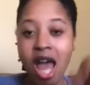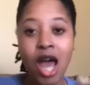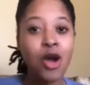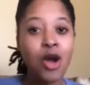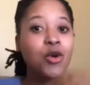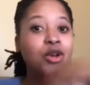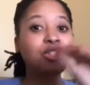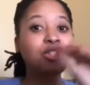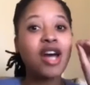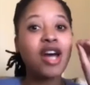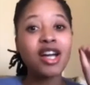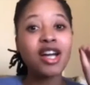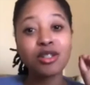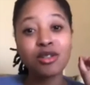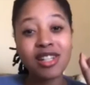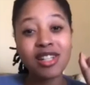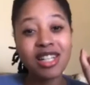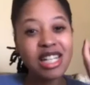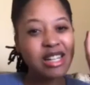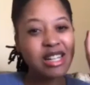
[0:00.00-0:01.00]
who has tried
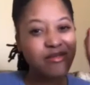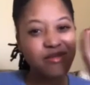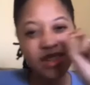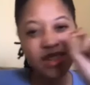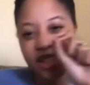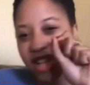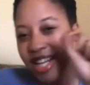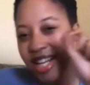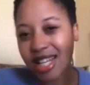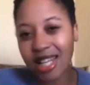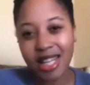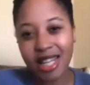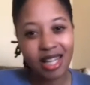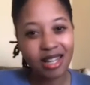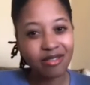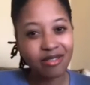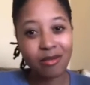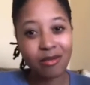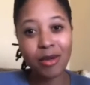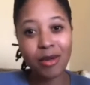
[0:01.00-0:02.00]
to leverage
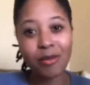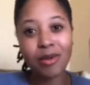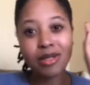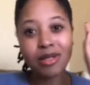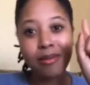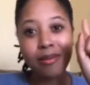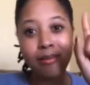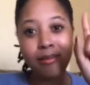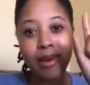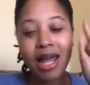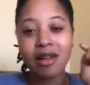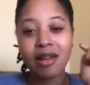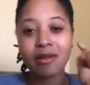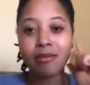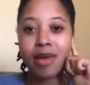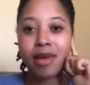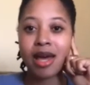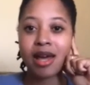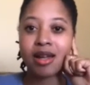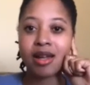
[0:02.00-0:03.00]
anything for me was a Black
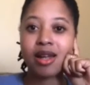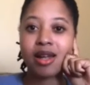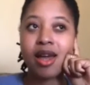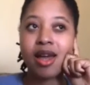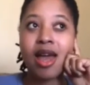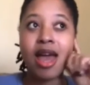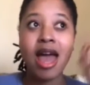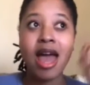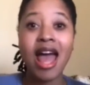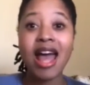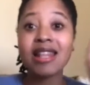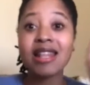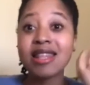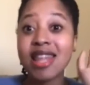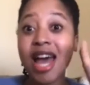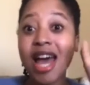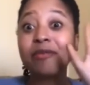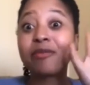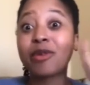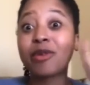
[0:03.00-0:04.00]
man.
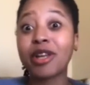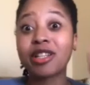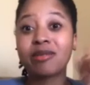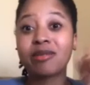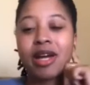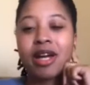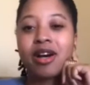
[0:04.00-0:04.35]
That breaks my